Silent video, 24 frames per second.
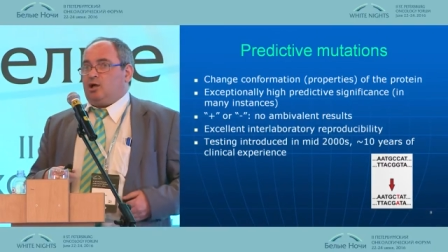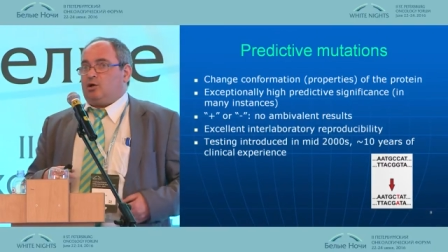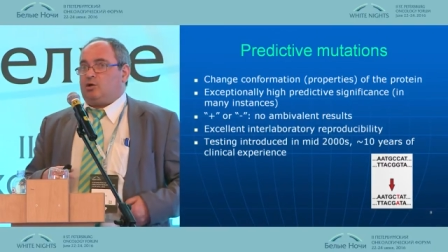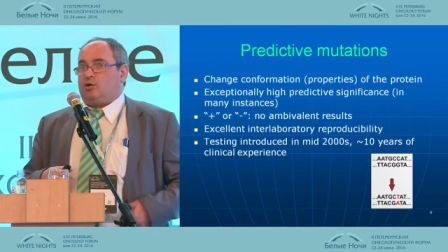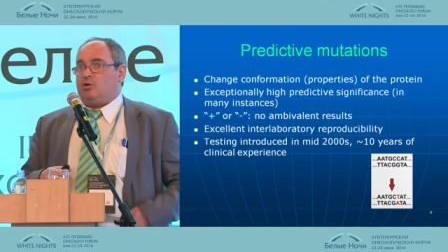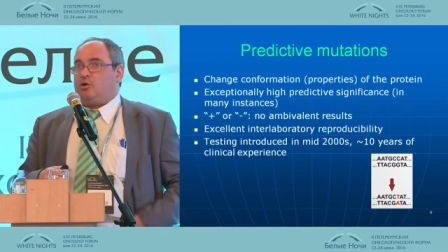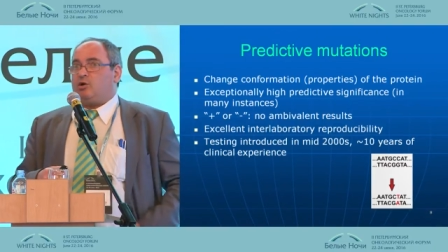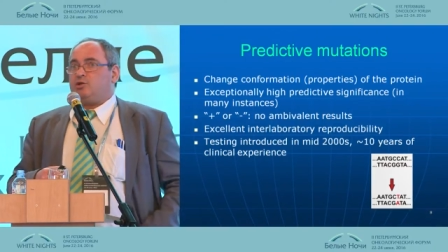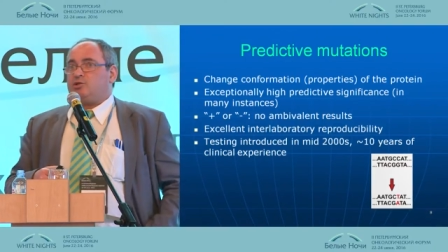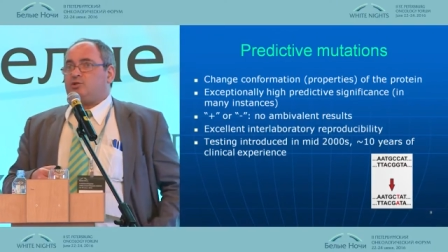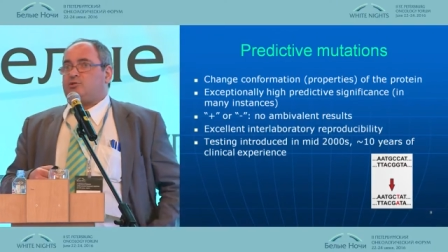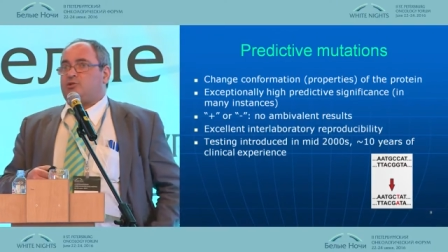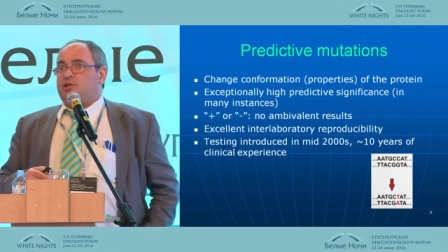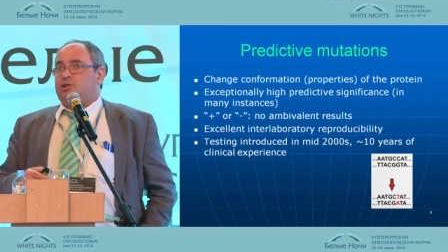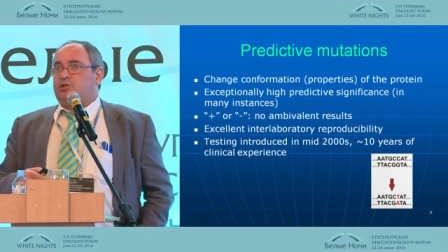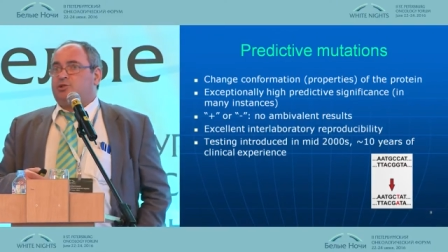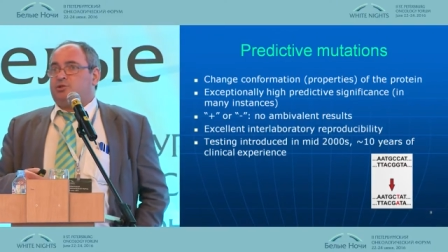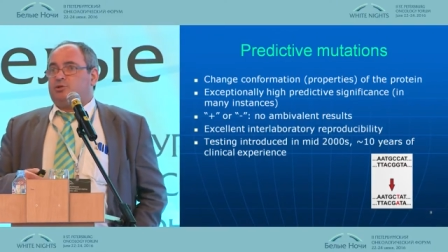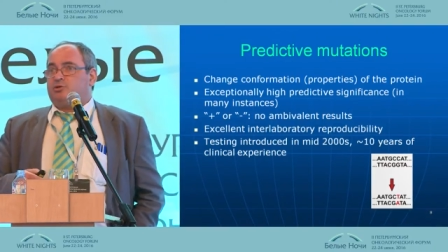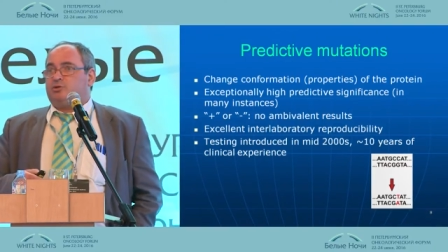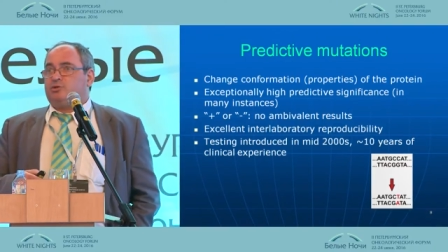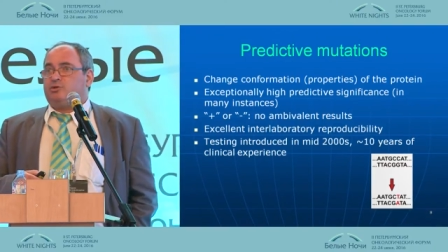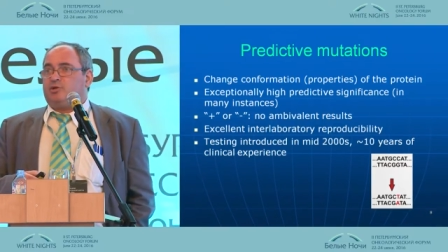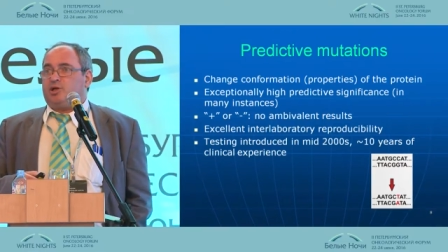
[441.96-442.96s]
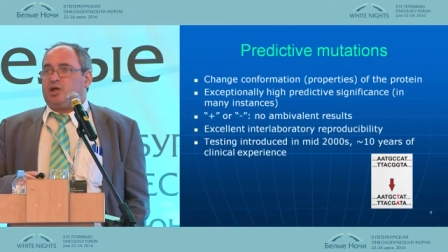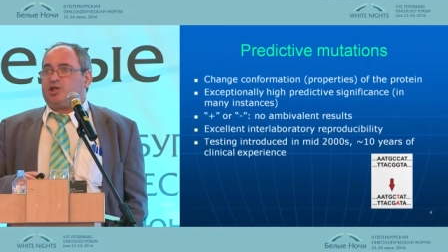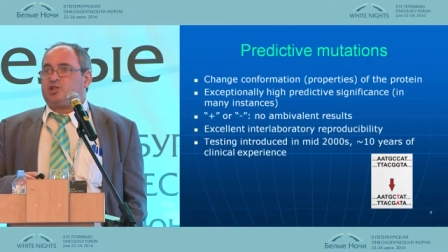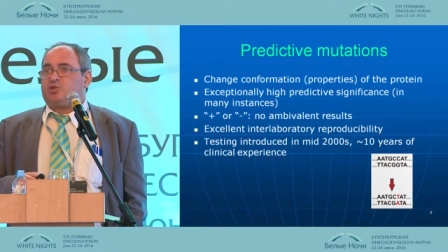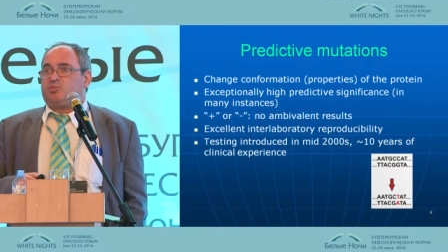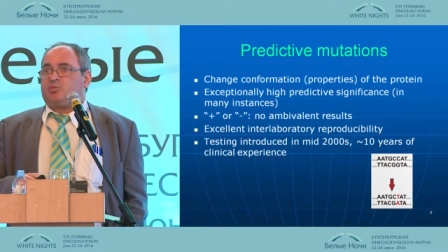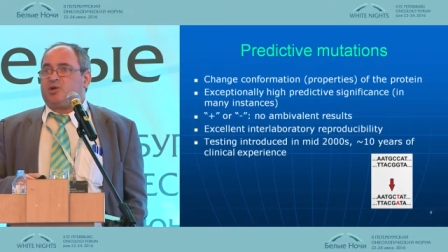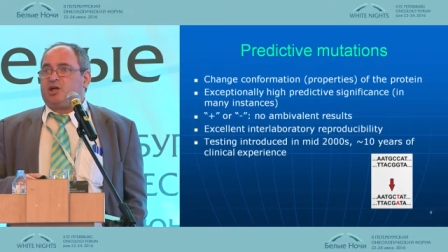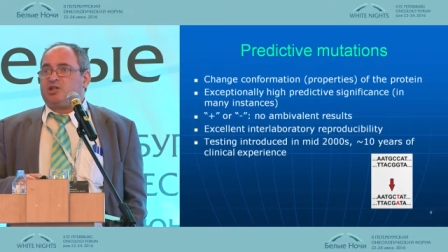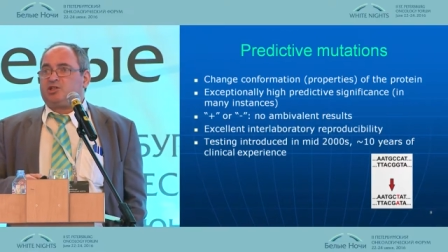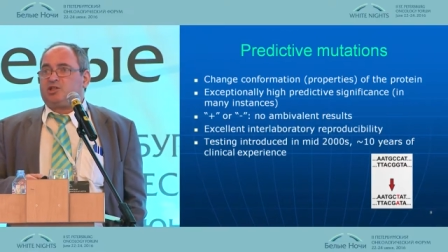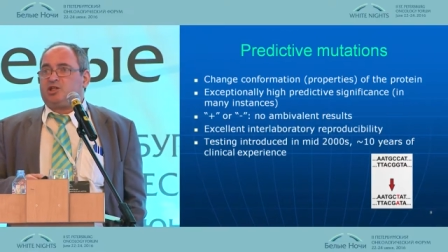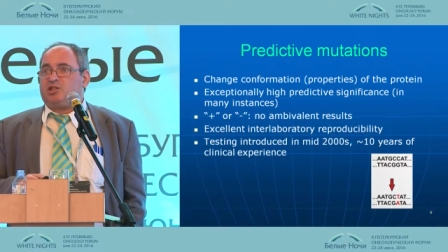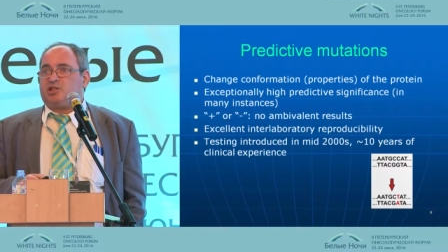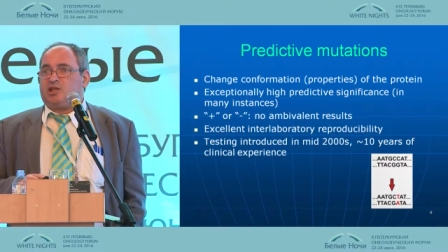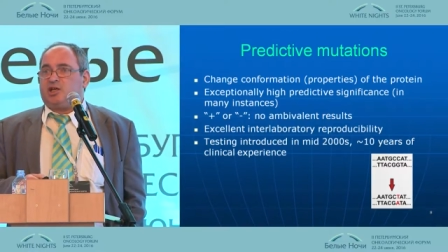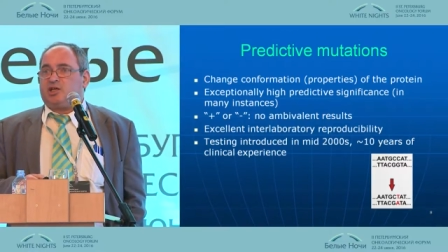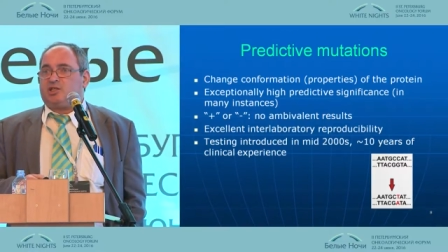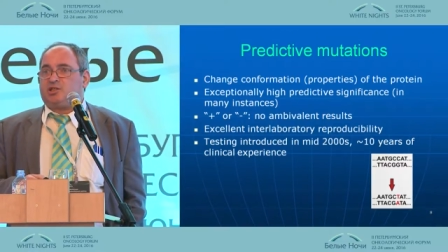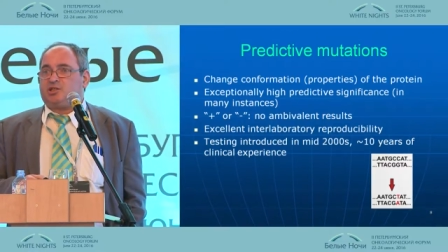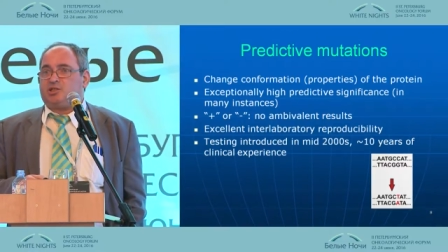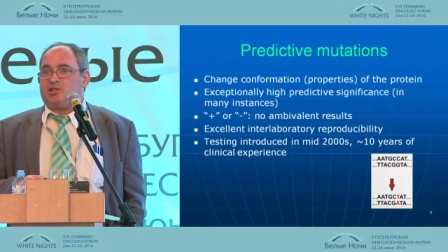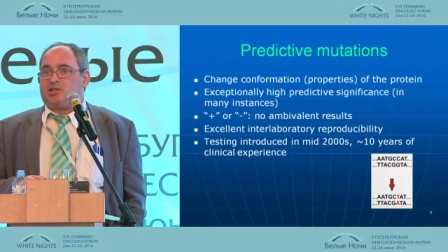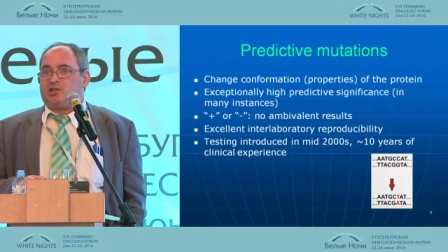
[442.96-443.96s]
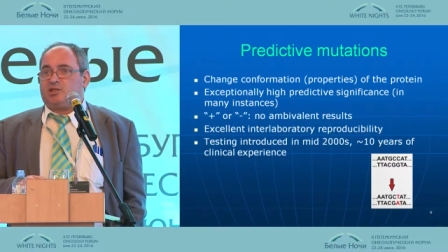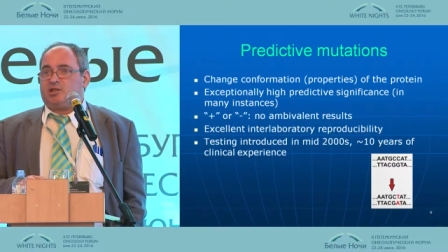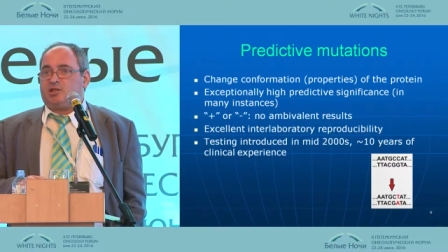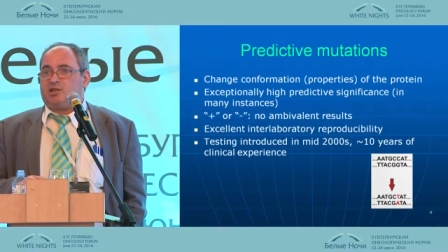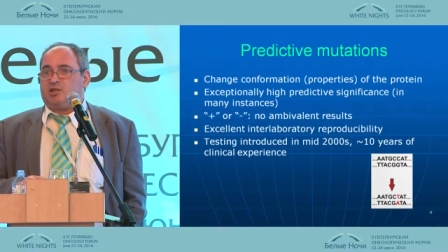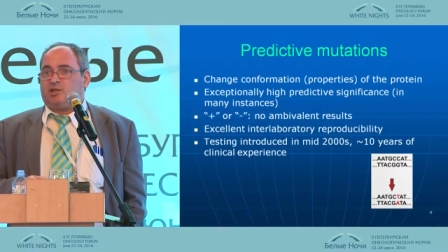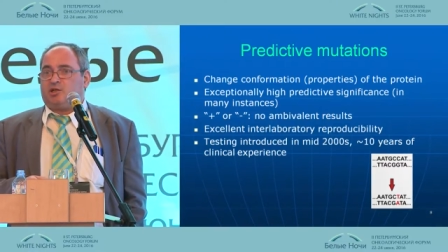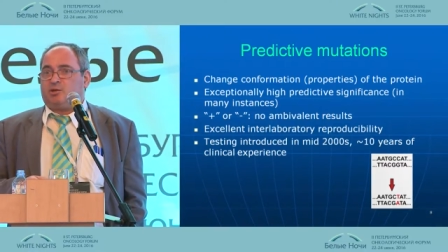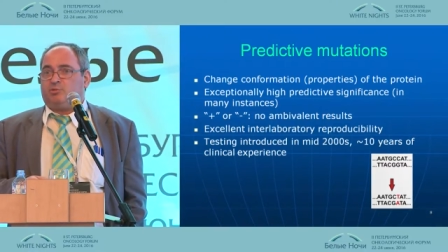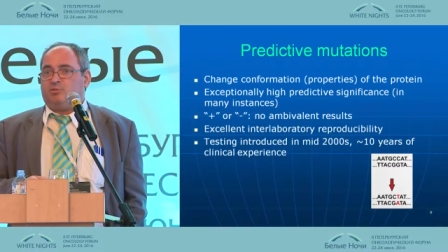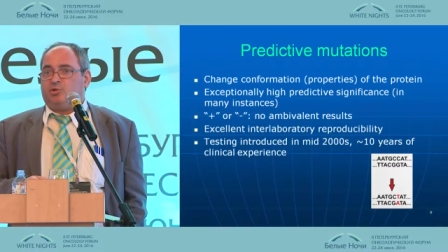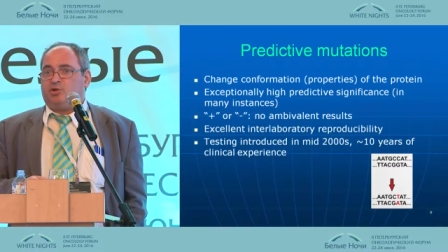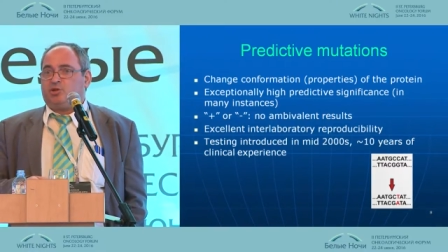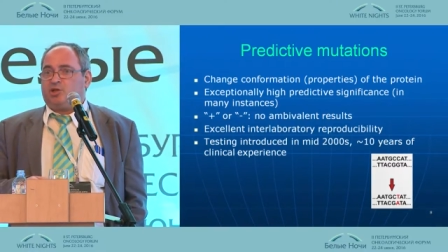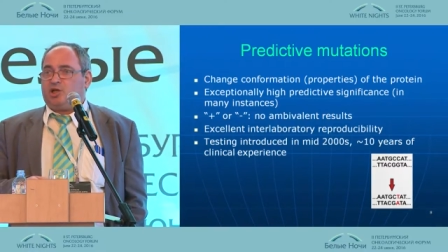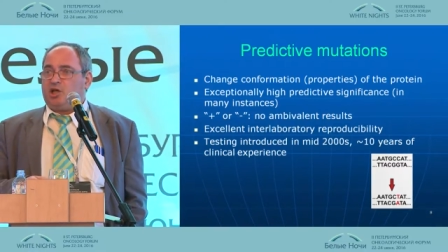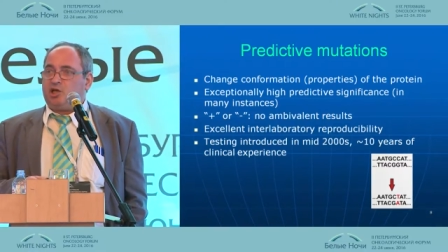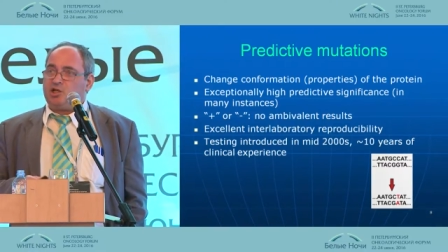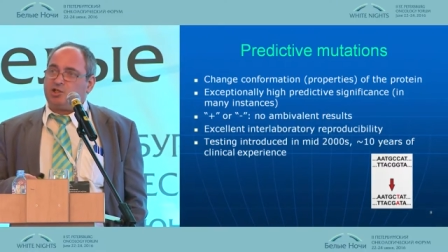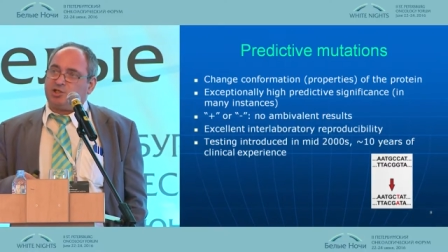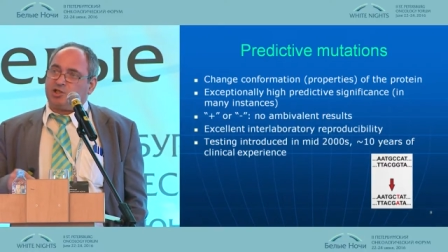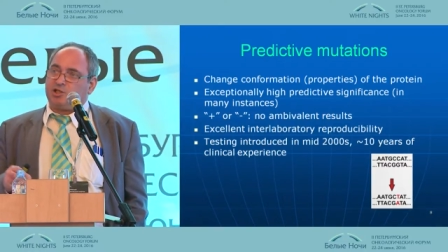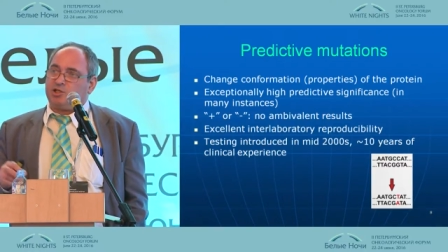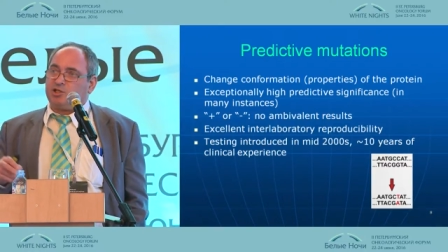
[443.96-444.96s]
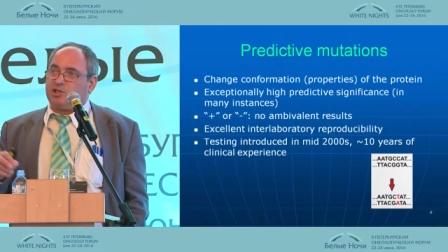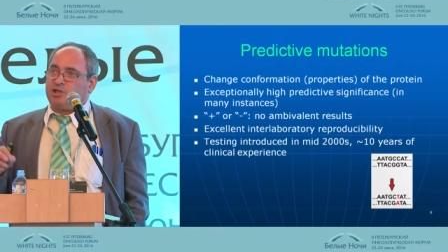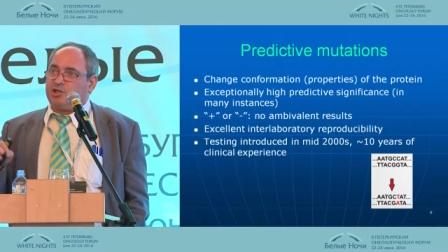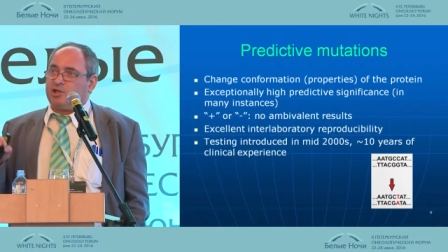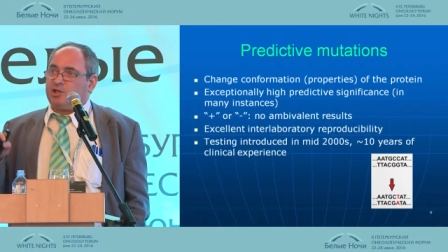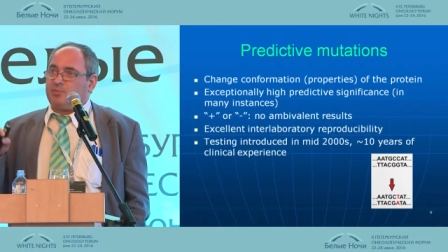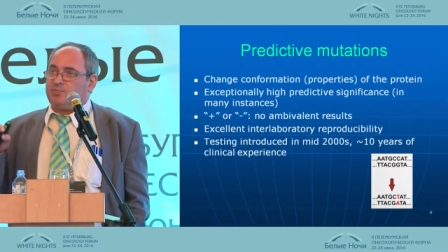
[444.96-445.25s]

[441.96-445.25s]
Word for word: Contrary to expression tests, mutation